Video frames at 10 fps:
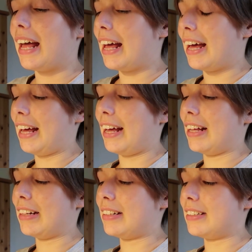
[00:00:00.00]

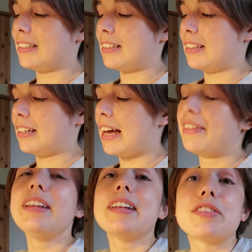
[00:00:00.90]
And I
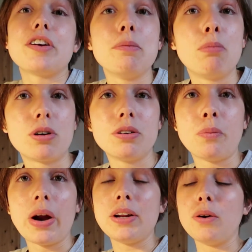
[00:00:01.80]
think that's very important
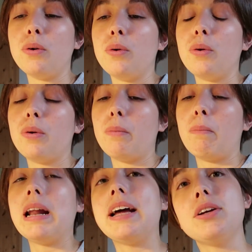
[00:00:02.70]
when you
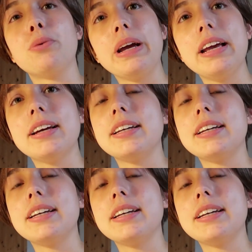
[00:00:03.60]
plan your week,